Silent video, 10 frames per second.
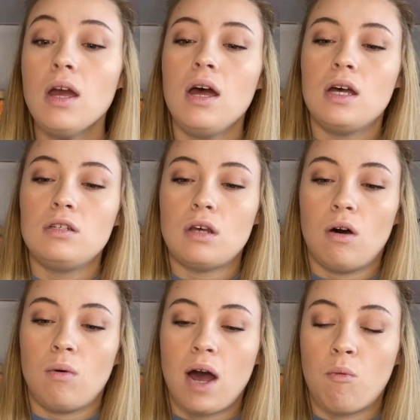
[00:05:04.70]

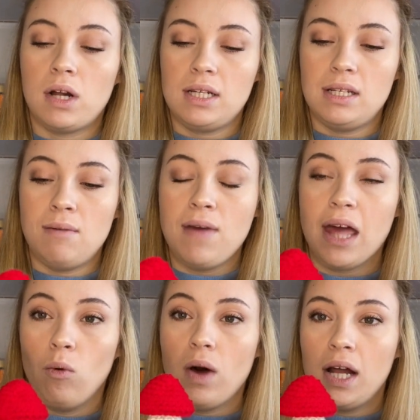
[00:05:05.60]
so I wanted to
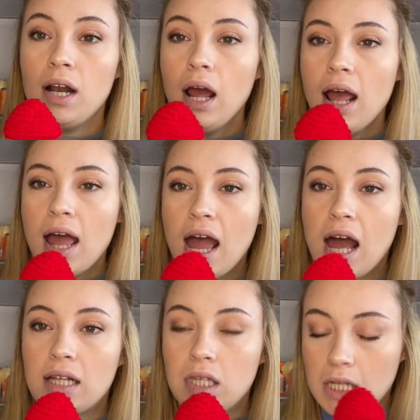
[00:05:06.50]
make one.
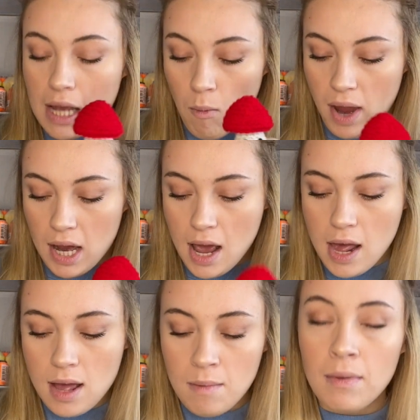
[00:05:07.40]
And since I made
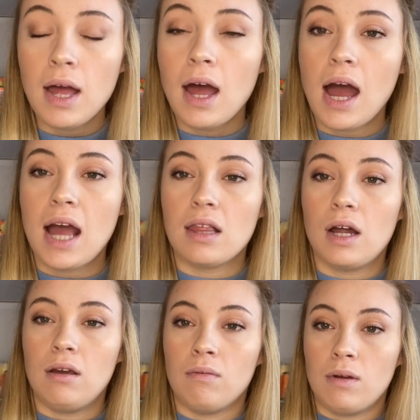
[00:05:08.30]
him, I
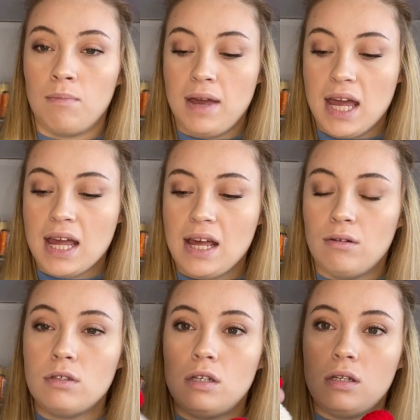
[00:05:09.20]
thought it would be
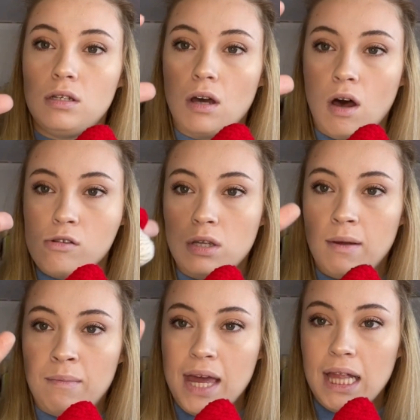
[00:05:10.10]
cute to also
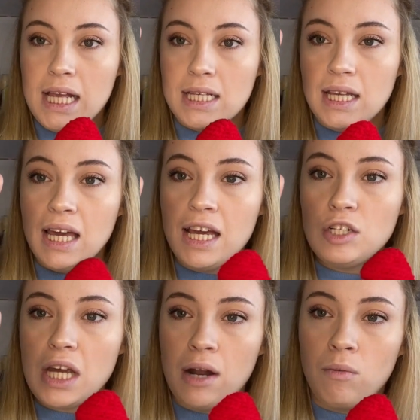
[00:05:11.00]
make this
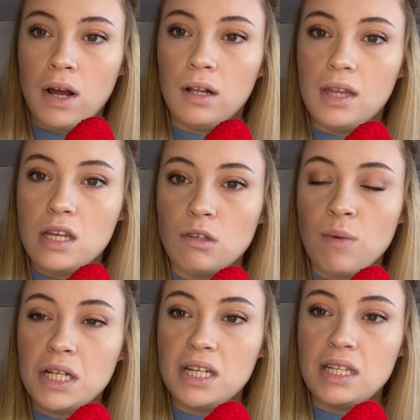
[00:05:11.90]
keychain one. This
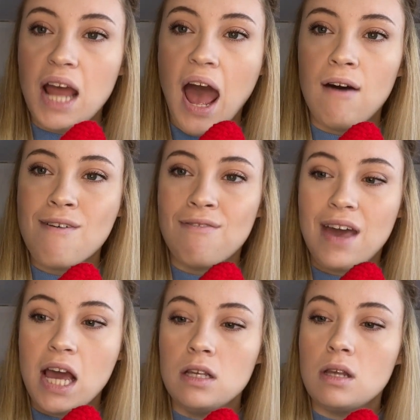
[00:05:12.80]
one doesn't have a
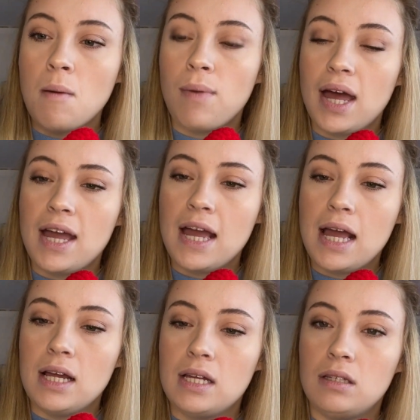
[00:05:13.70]
face, but
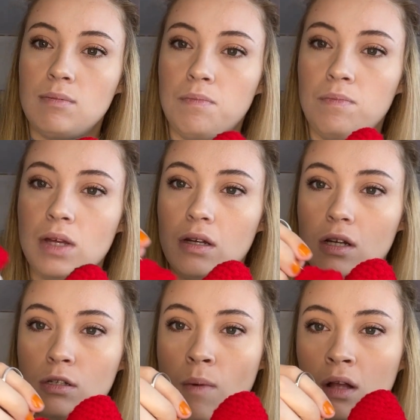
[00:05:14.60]
it is a
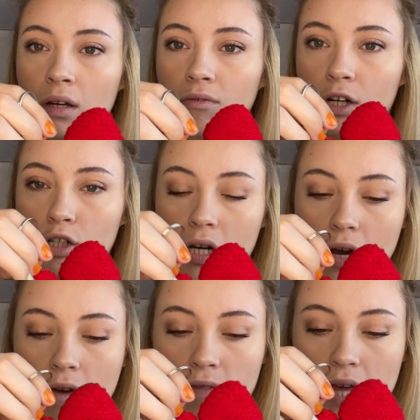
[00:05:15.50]
smaller version
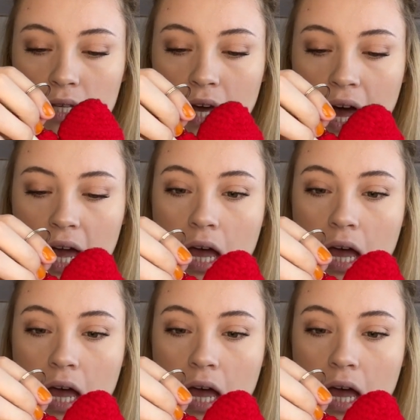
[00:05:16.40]
of this guy,